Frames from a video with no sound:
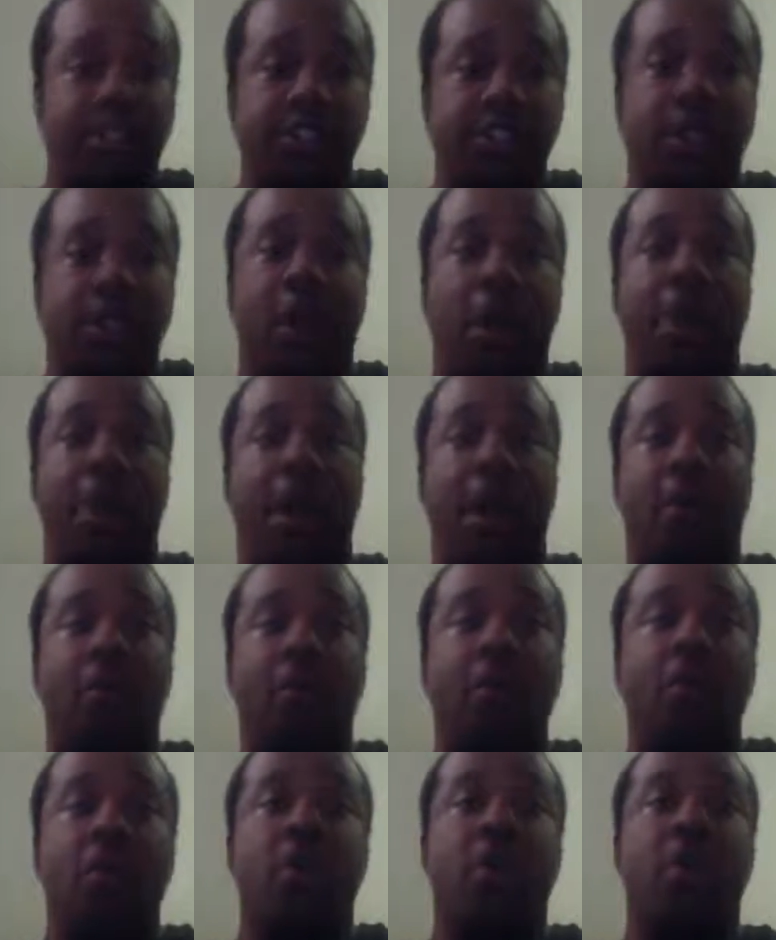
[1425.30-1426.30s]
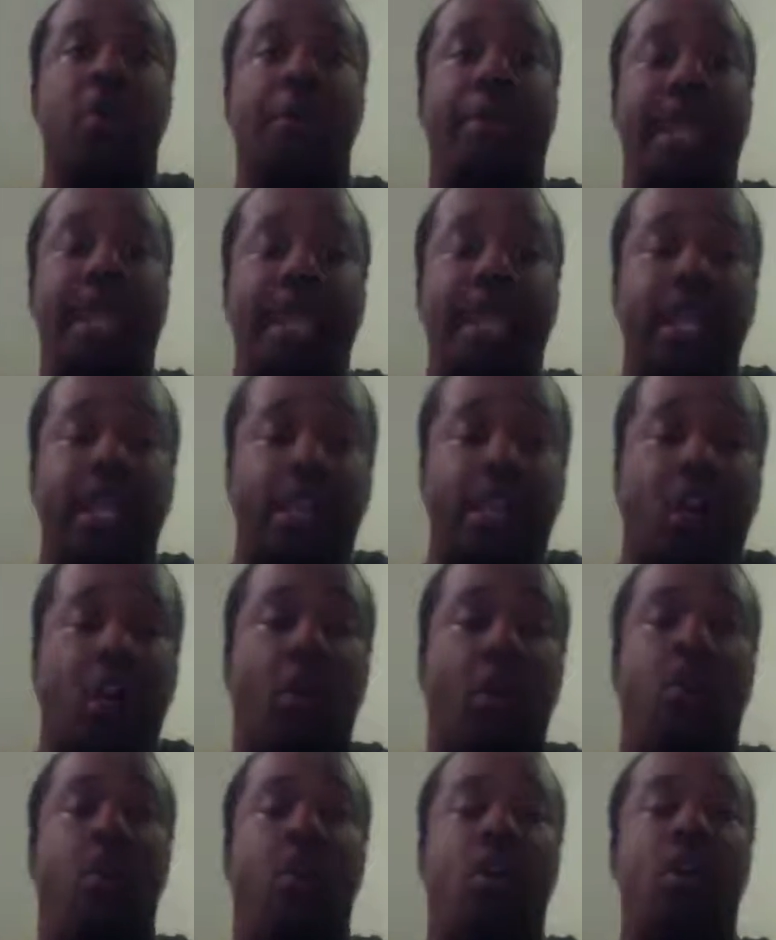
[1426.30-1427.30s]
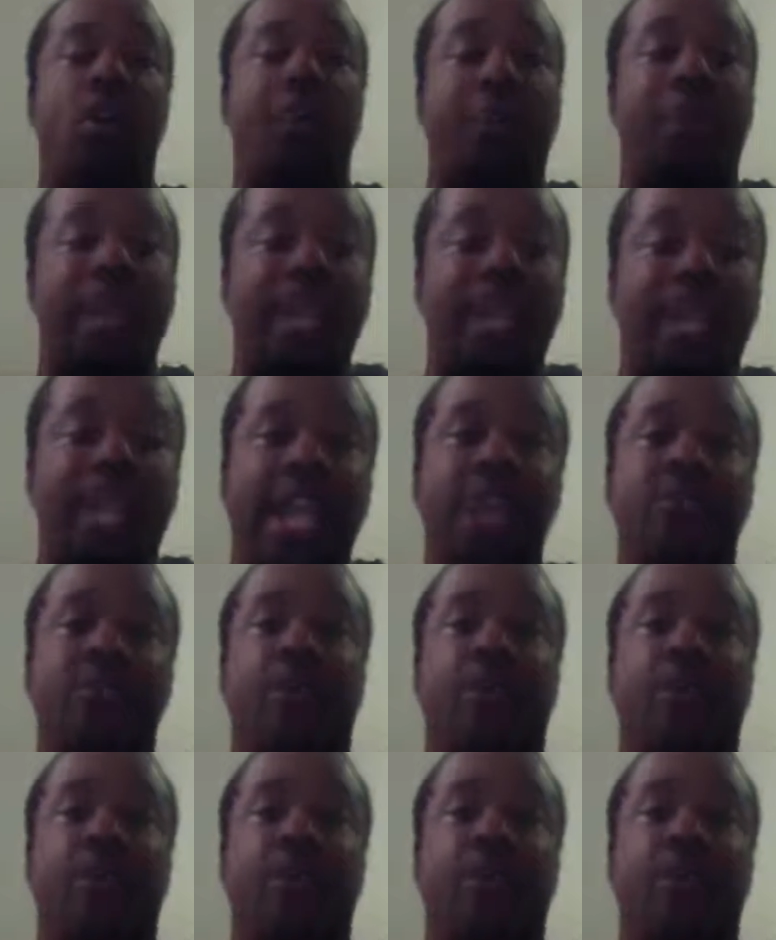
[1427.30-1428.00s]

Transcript: about being called or being labeled